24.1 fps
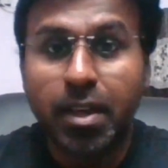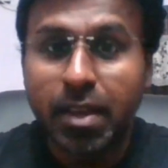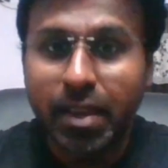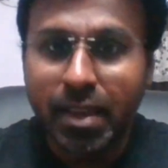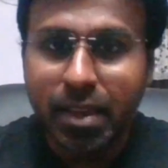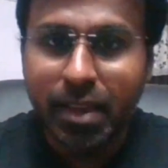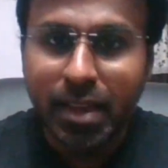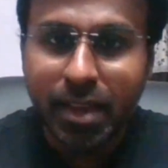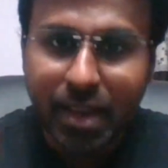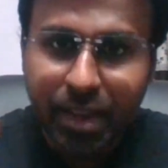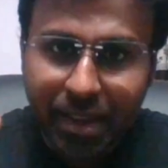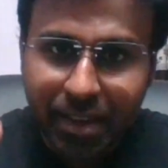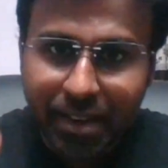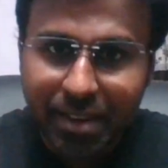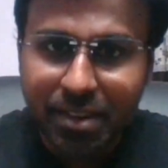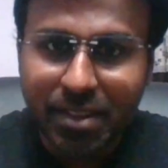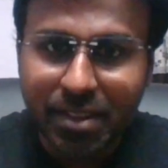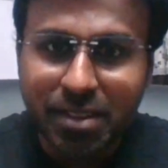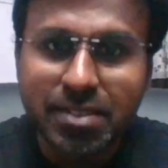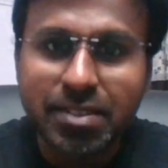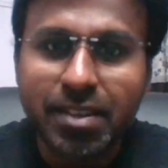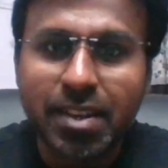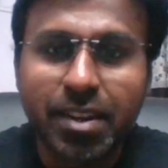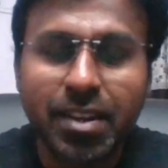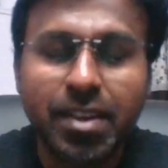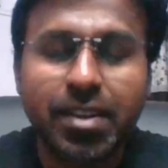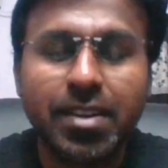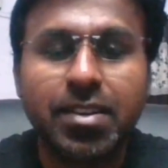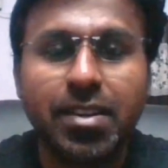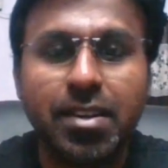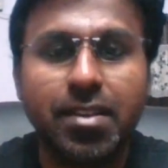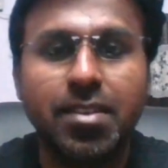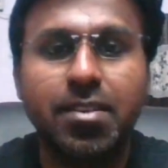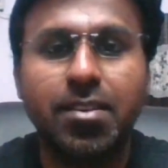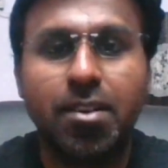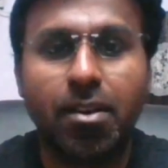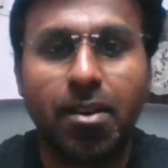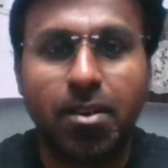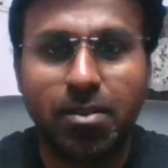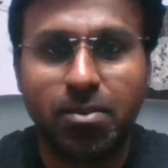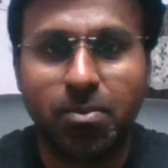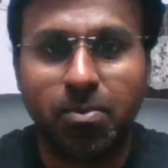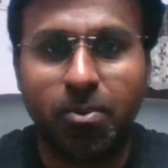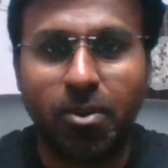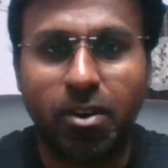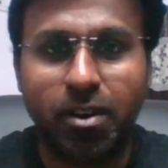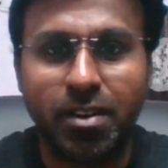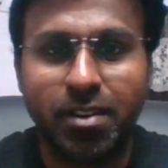He initially did
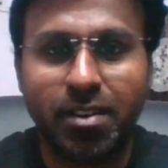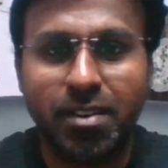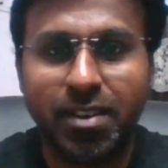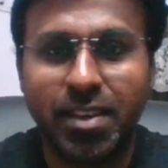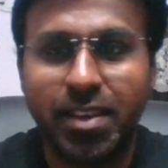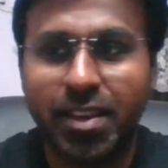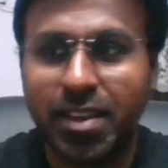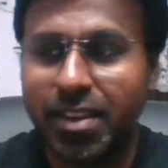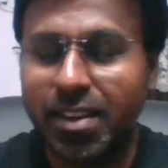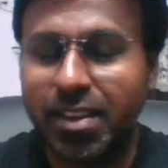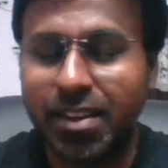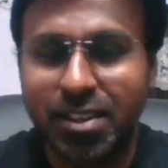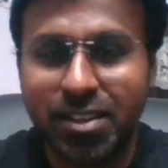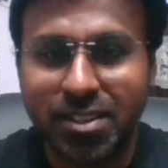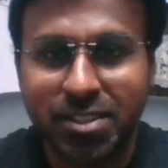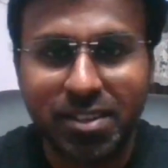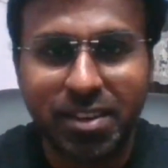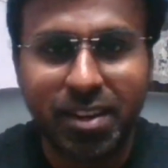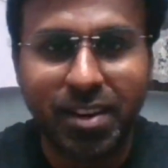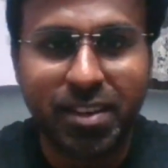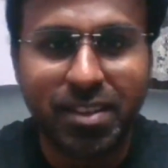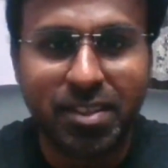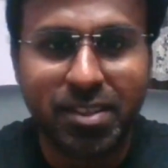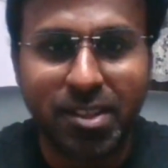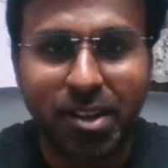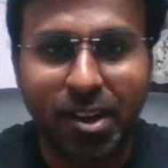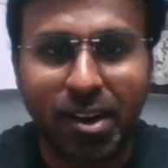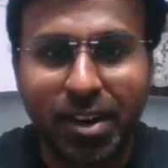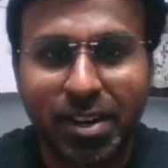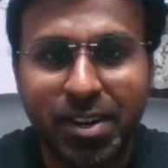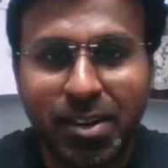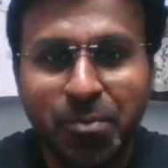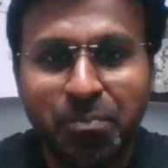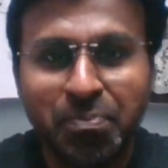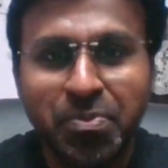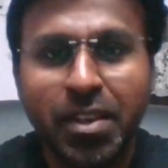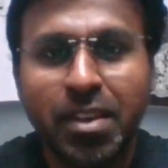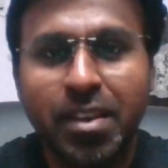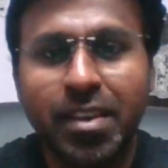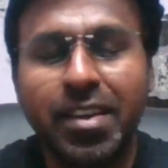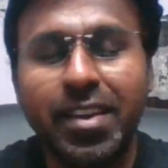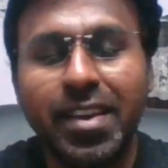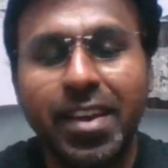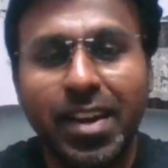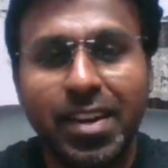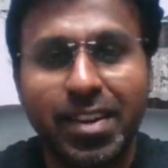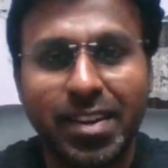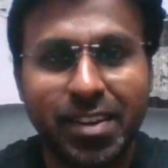not want. He initially thought
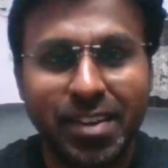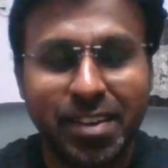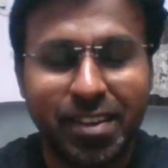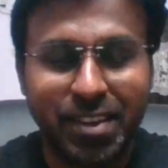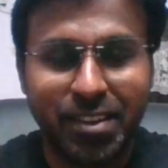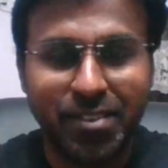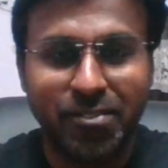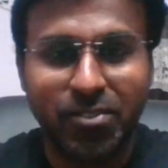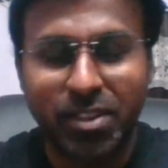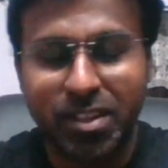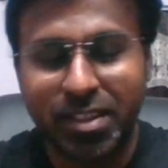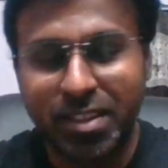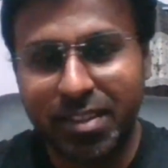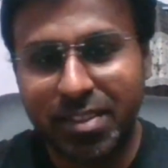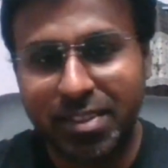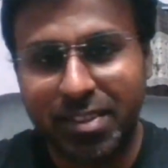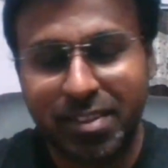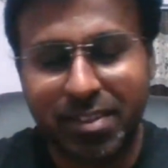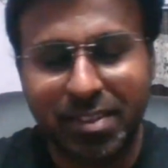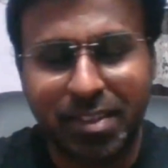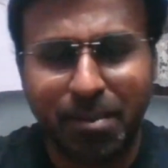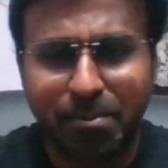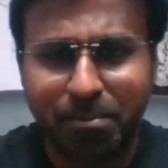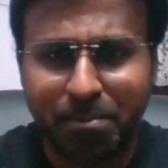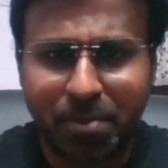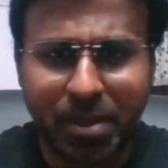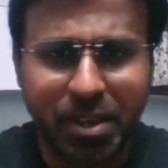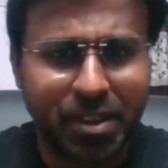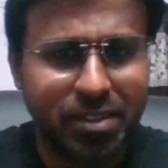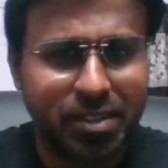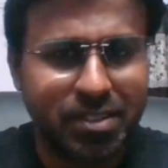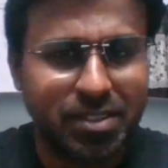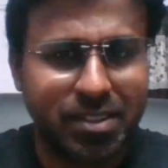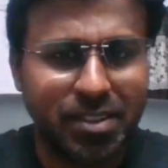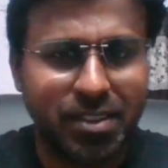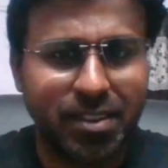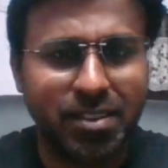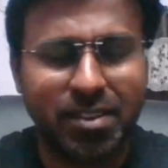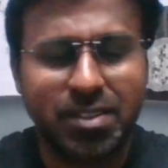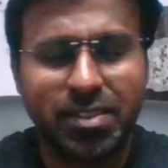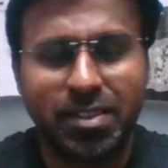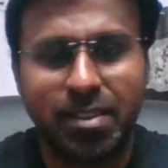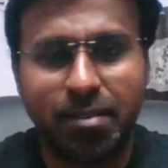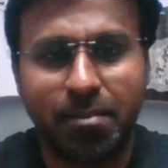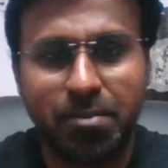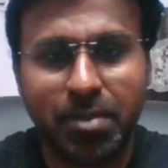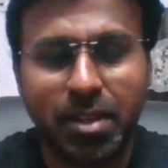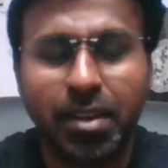he had given this some PhD or
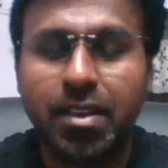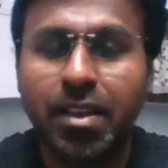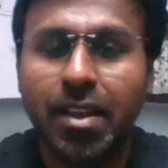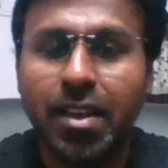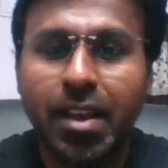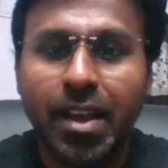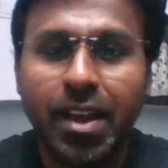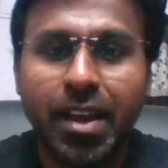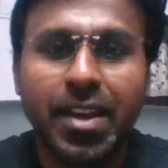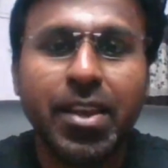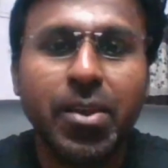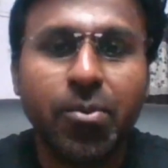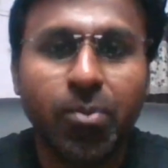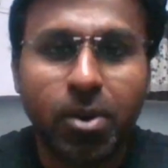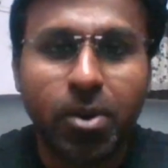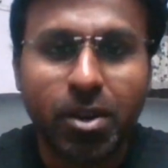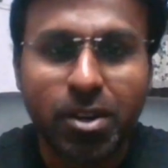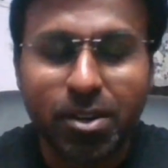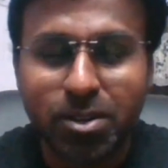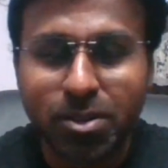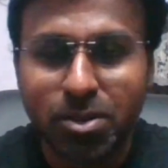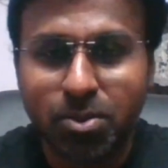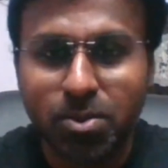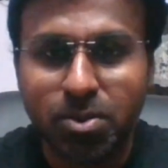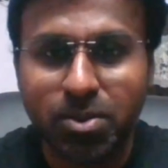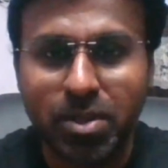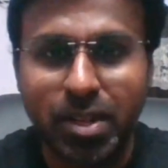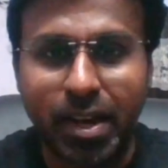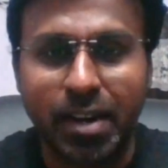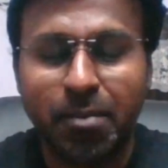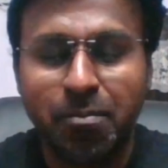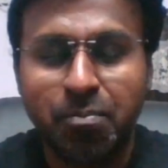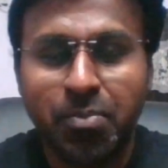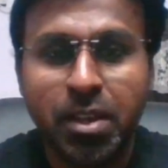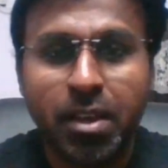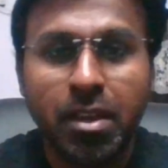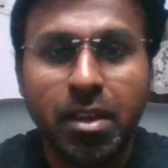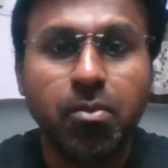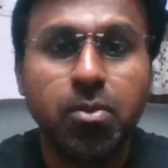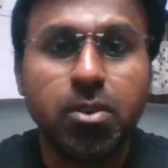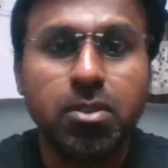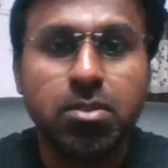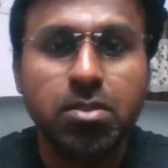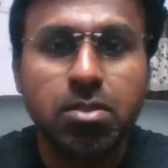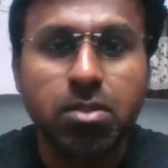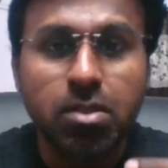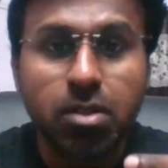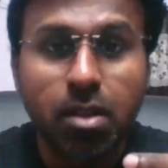something and he wanted to do that. He
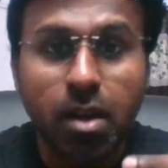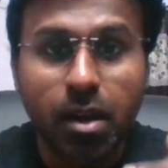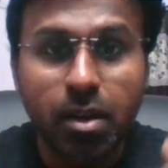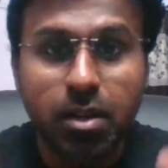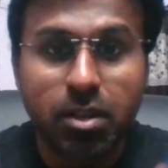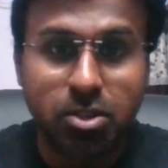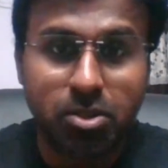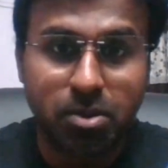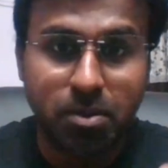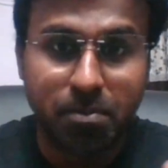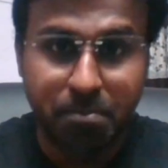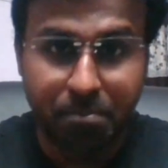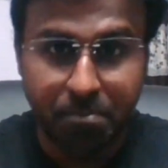was not,